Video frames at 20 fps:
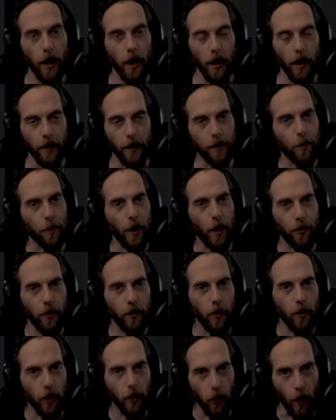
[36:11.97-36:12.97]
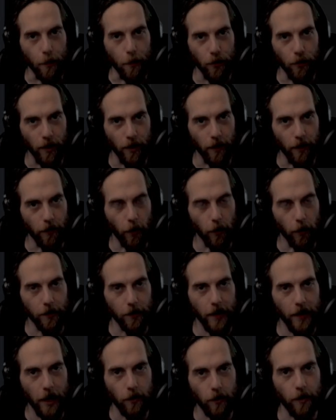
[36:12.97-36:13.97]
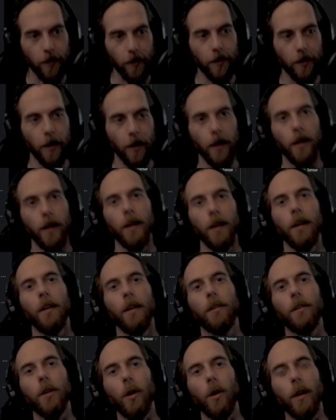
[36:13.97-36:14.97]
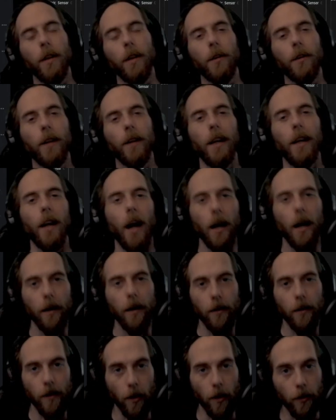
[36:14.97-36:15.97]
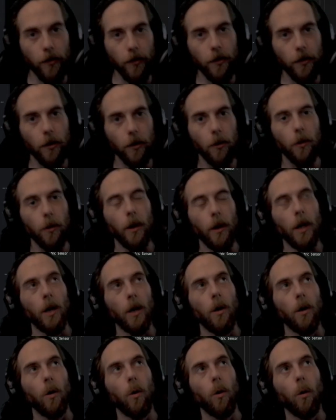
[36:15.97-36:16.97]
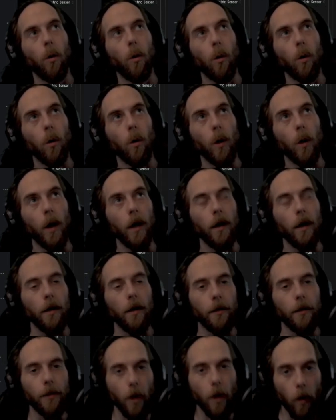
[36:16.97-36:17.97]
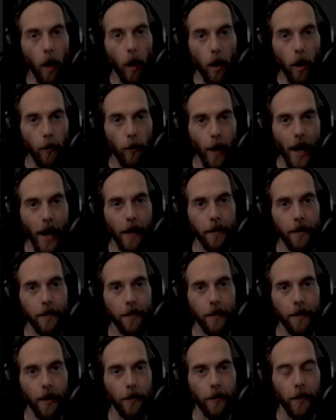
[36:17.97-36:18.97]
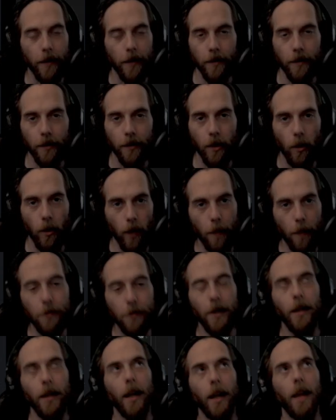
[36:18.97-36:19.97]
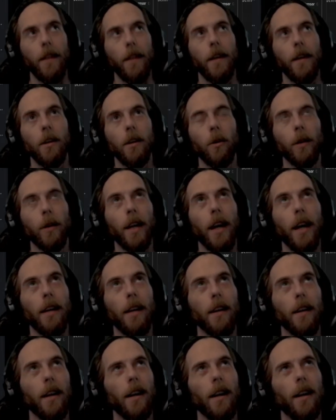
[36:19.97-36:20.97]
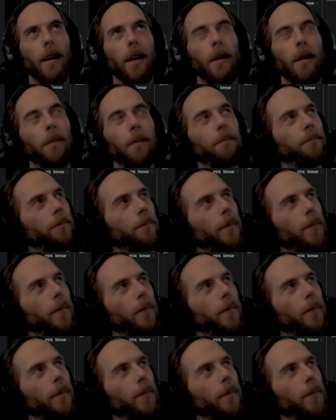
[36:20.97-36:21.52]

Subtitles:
suppression or corruption of those stages. So you'll either get Hakazotsu or Zohar rats if it's corrupted, and then you'll get Valkynier,